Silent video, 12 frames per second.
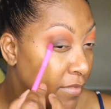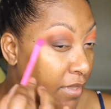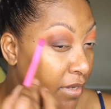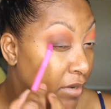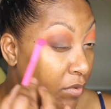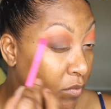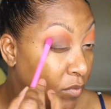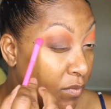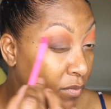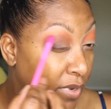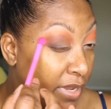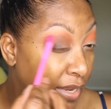
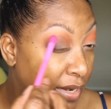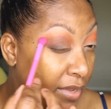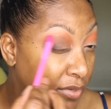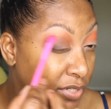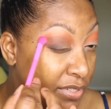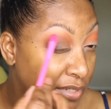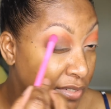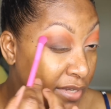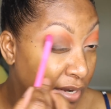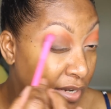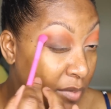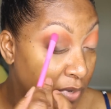And wing it out just a
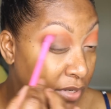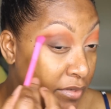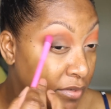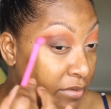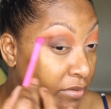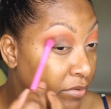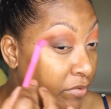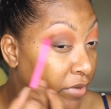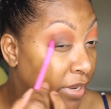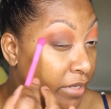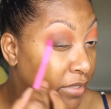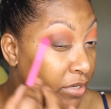tiny bit.
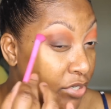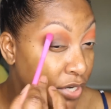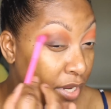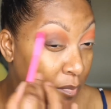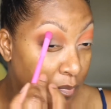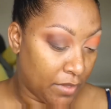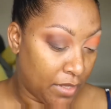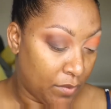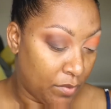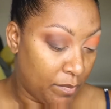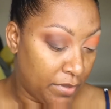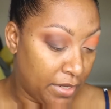Create the shape. Okay,
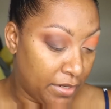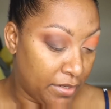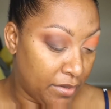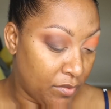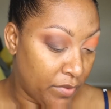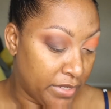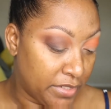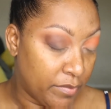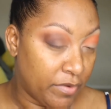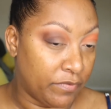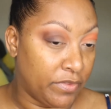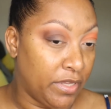we blended away some
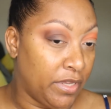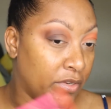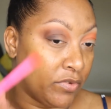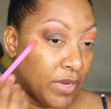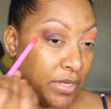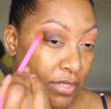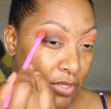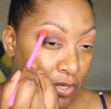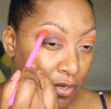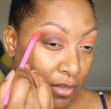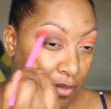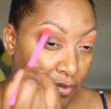of the
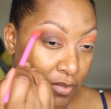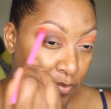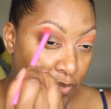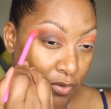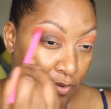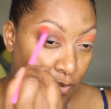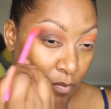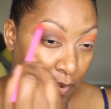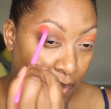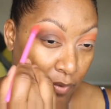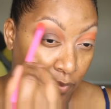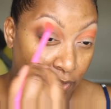transition color, so I'm just going to go
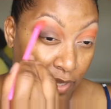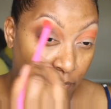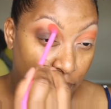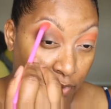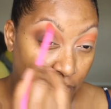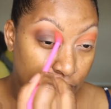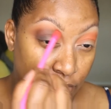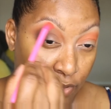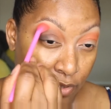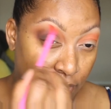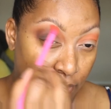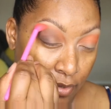back with that brush.
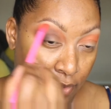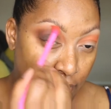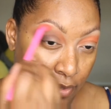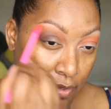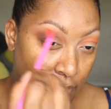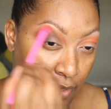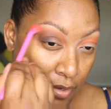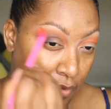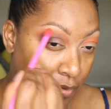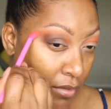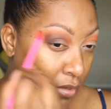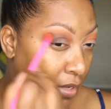Kind
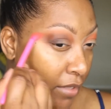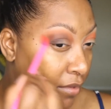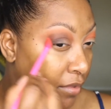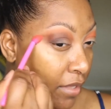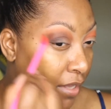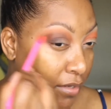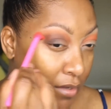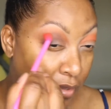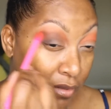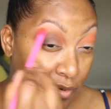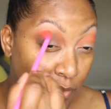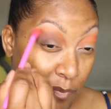of get that
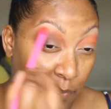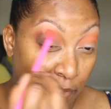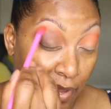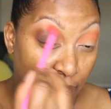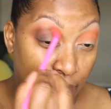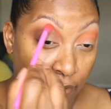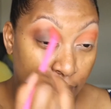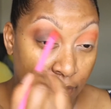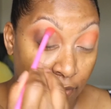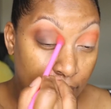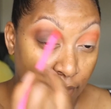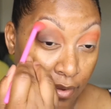color back.
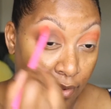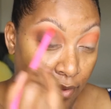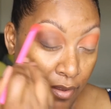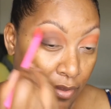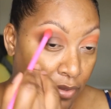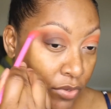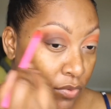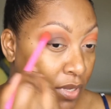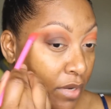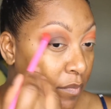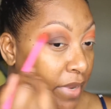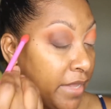You
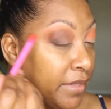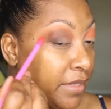can make